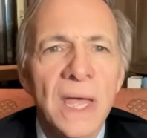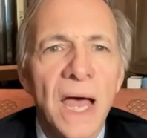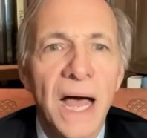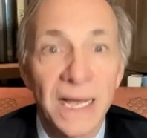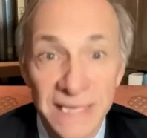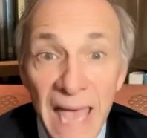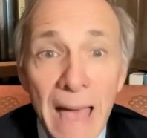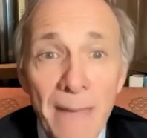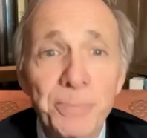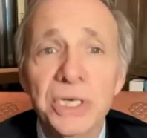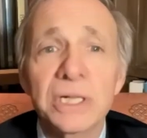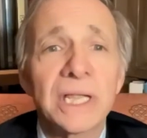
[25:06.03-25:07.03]
a
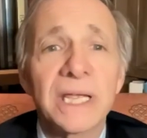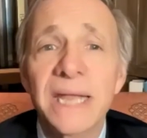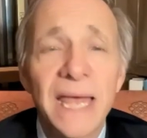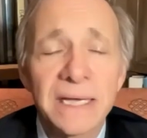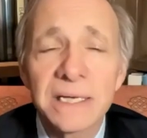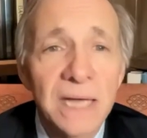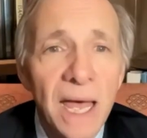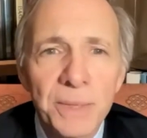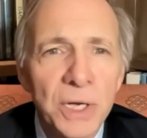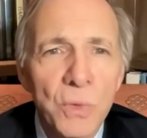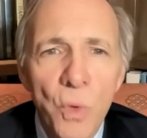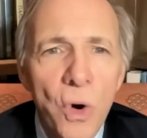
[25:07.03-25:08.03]
capital and
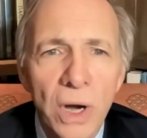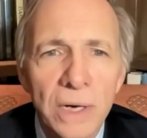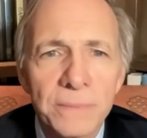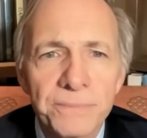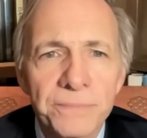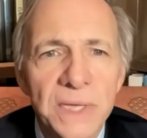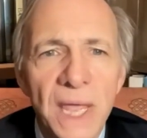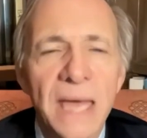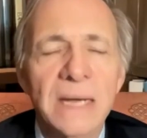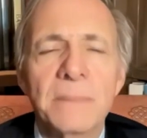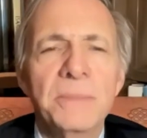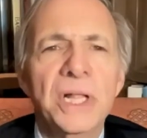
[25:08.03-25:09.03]
economic war,
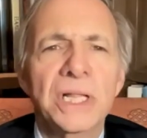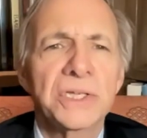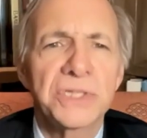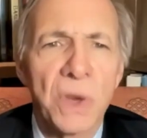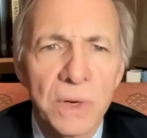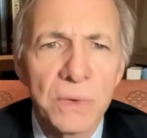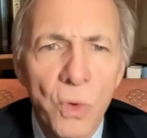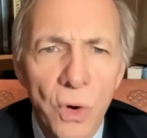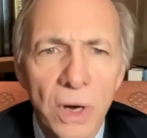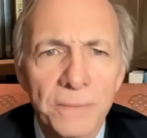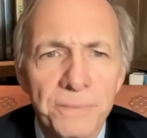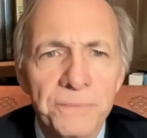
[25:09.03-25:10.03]
and a military war.